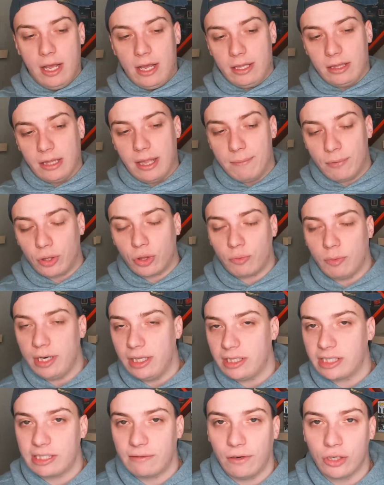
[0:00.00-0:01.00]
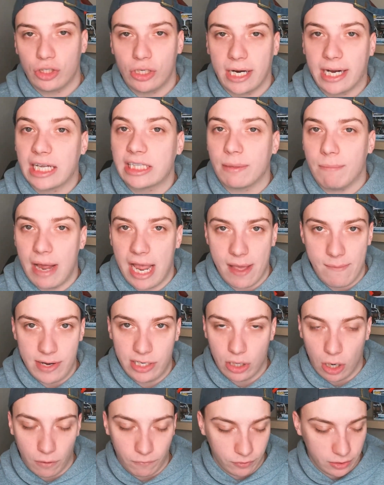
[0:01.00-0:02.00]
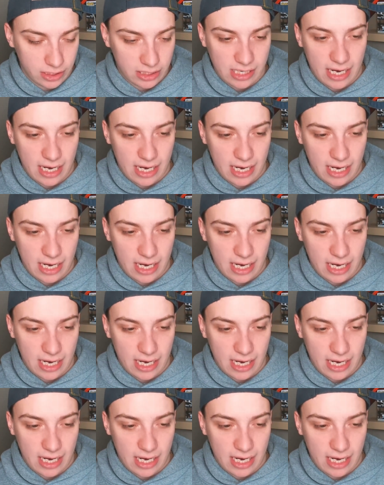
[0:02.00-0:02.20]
Number 3 in this division, I got the Miami Dolphins.